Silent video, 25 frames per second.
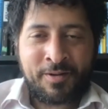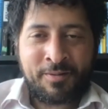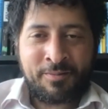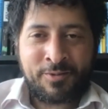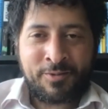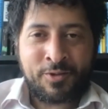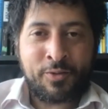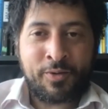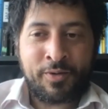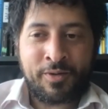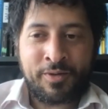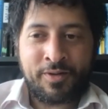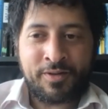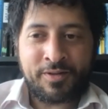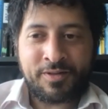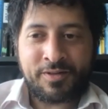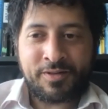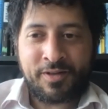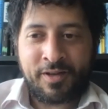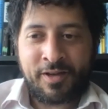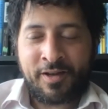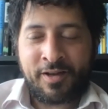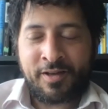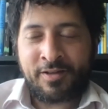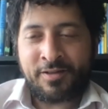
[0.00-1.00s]
doing this,
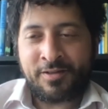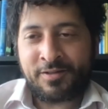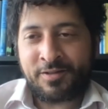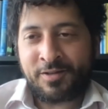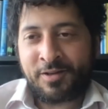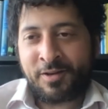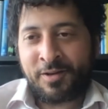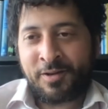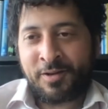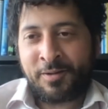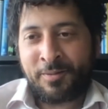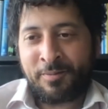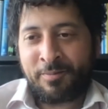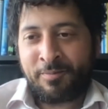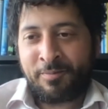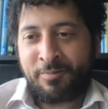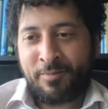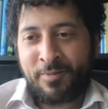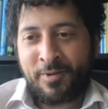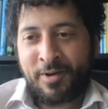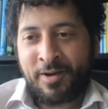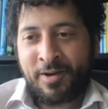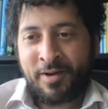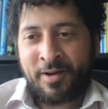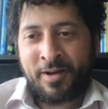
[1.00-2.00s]
and
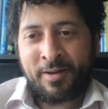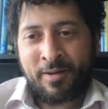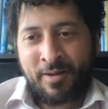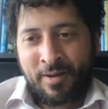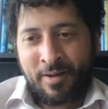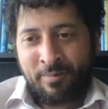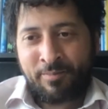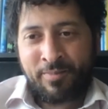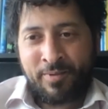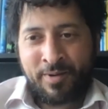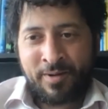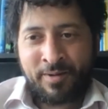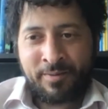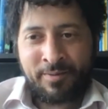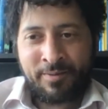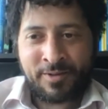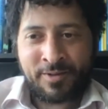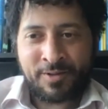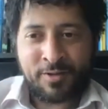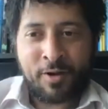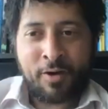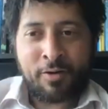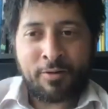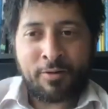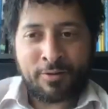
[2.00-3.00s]
it's
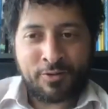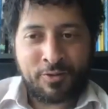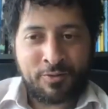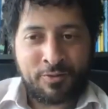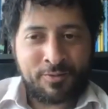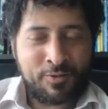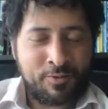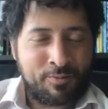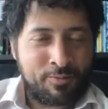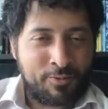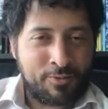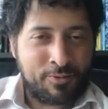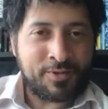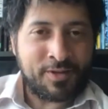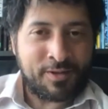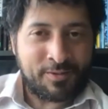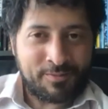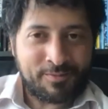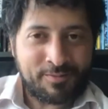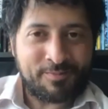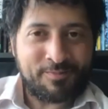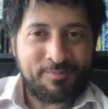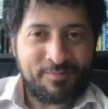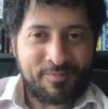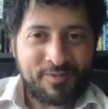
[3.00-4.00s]
an honor to present,
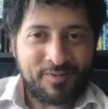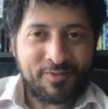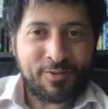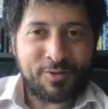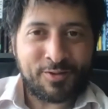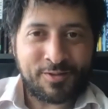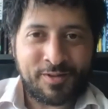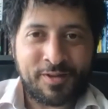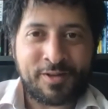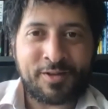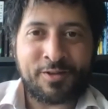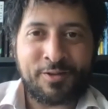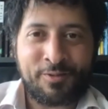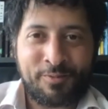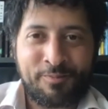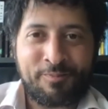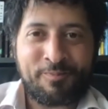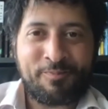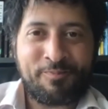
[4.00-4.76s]
folks. Thank you.